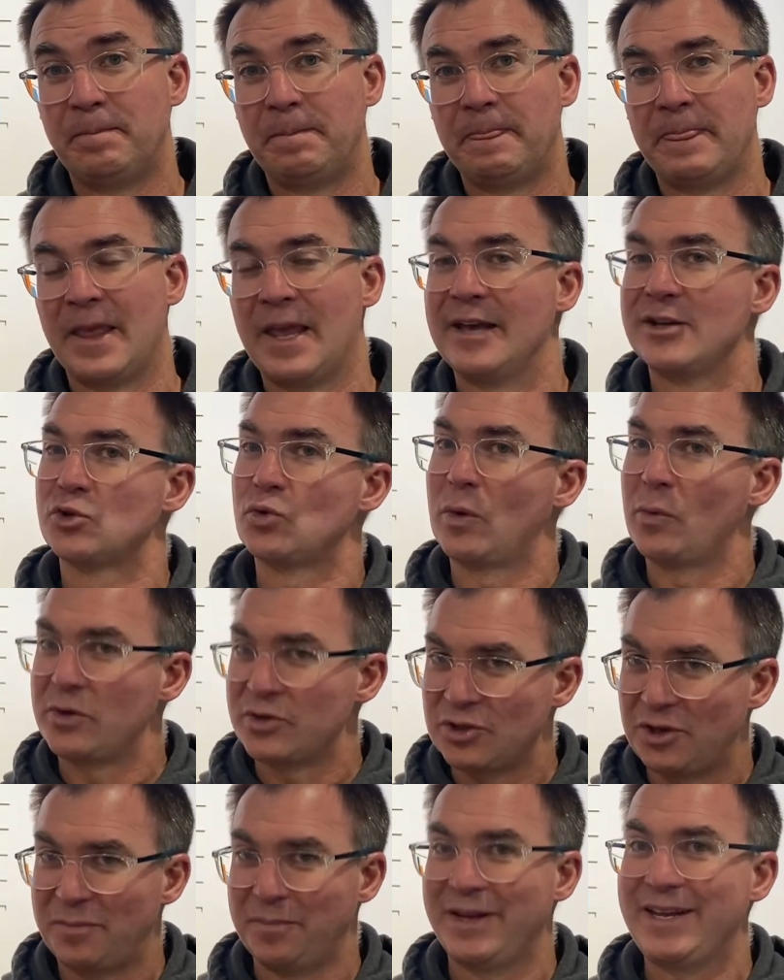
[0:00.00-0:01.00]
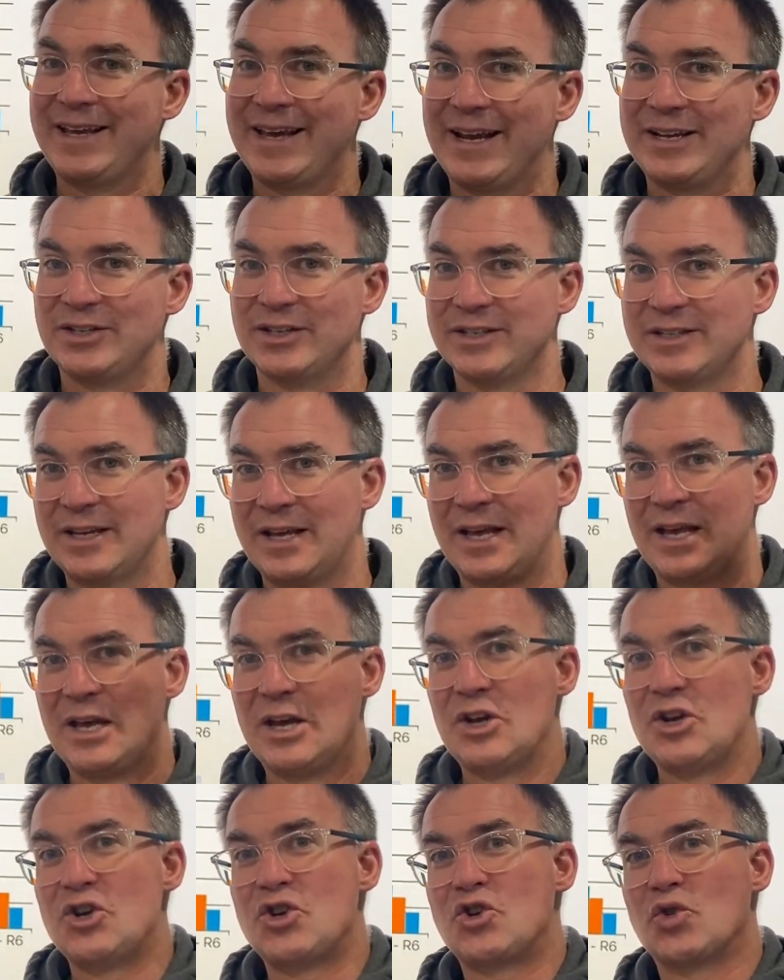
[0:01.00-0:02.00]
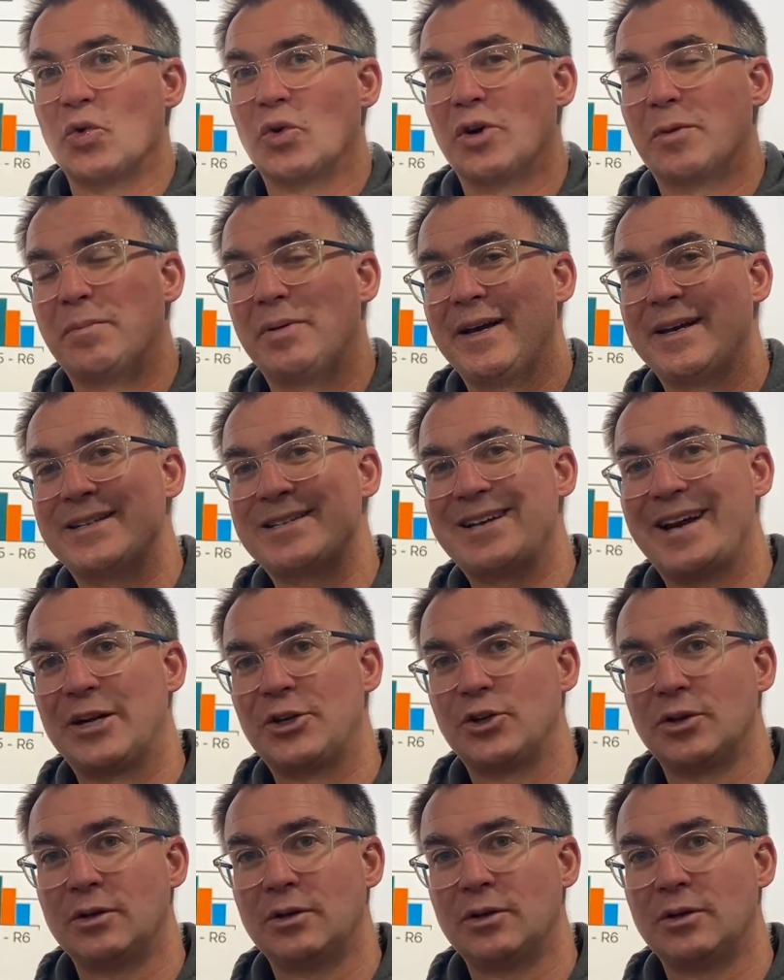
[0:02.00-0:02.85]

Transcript: That's why we saw in many cases shorter plant stature.